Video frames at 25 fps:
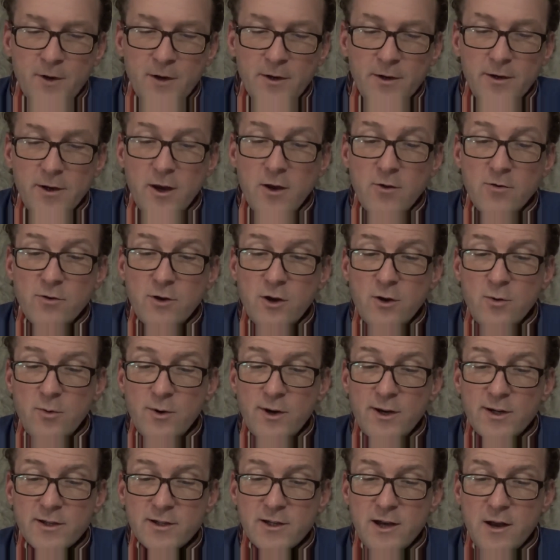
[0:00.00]
You don't know
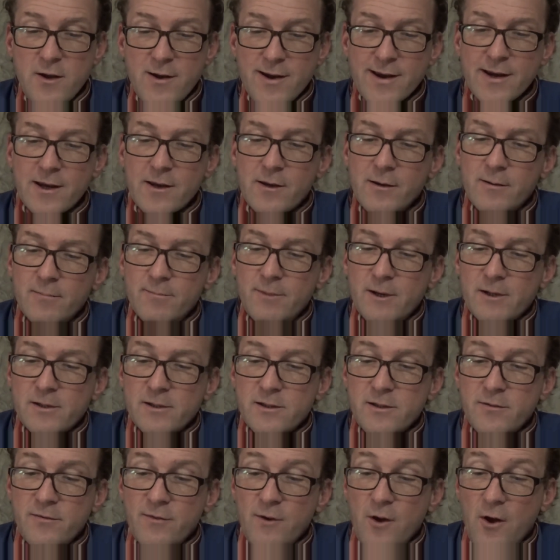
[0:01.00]
what it's like," buzzed
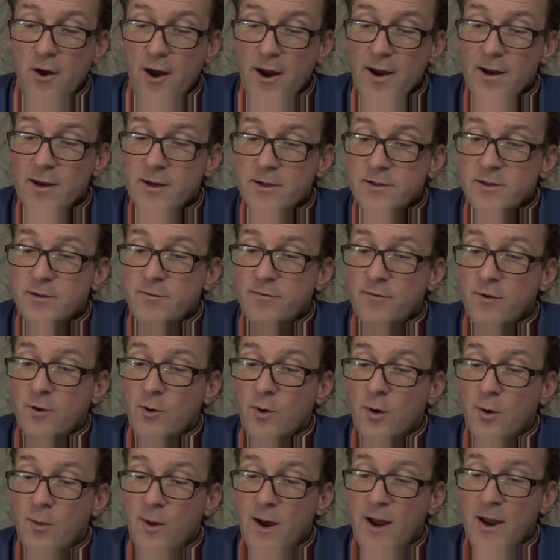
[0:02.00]
the fly as he flew
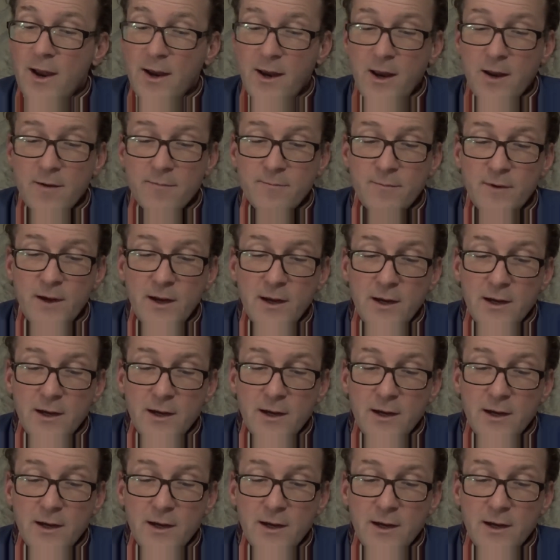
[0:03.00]
away again.